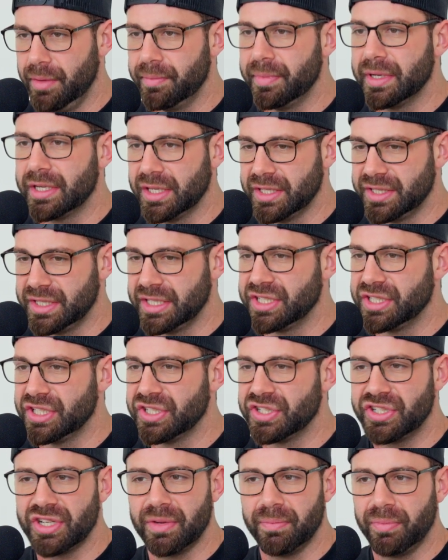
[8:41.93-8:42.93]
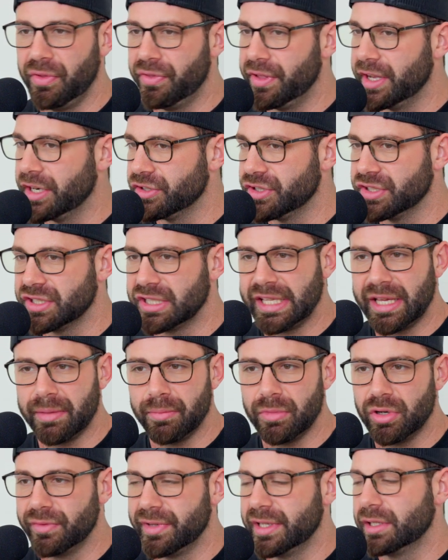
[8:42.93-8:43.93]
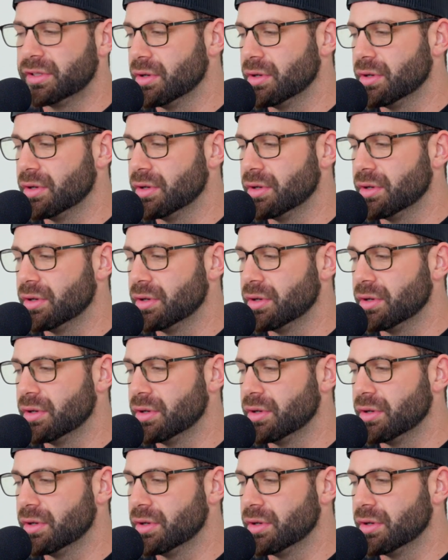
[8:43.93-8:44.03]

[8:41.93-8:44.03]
because it's the simple thing. Just get moving.